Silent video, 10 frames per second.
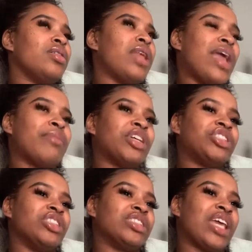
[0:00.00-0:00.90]
Damn, that
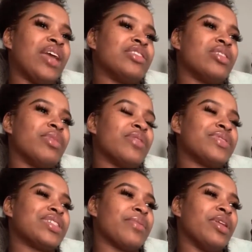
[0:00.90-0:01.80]
shit just came to me. It
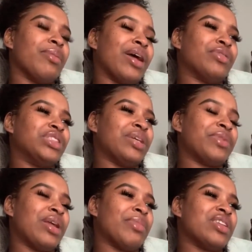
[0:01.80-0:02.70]
was something
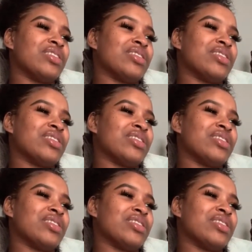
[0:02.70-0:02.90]
I meant to